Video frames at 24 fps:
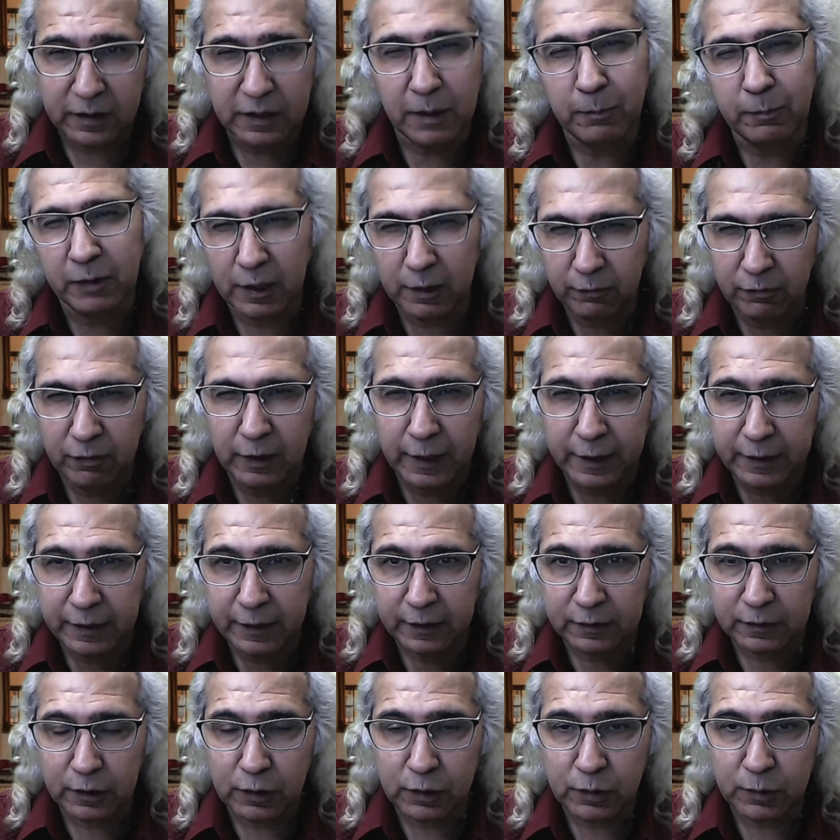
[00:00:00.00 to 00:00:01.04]
I'm
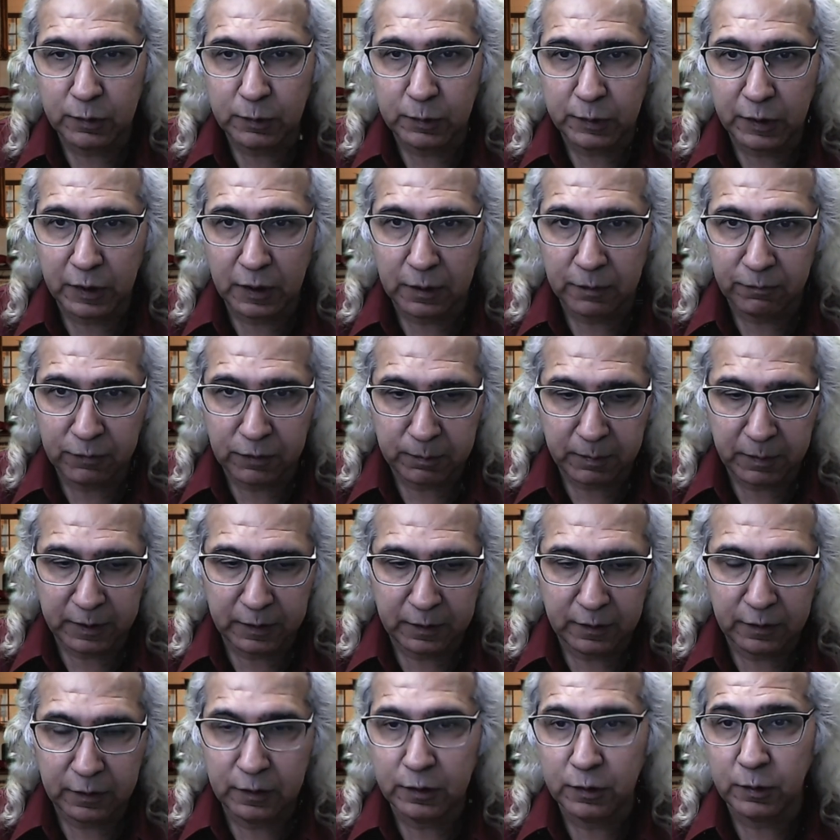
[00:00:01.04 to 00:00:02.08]
conflating the two terms, but
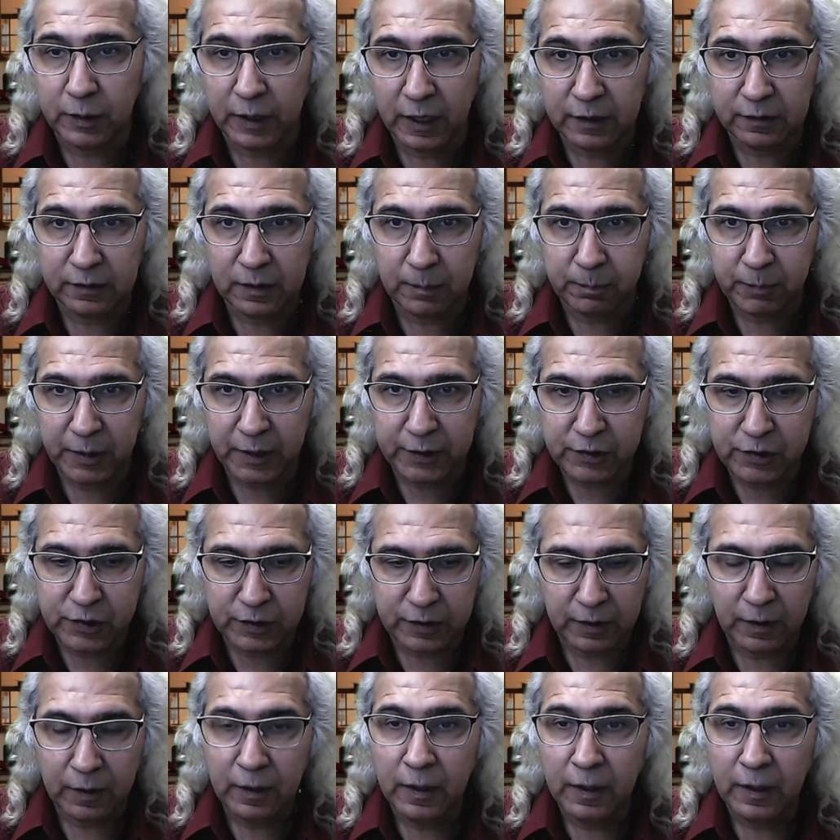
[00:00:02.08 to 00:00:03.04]
you get the picture.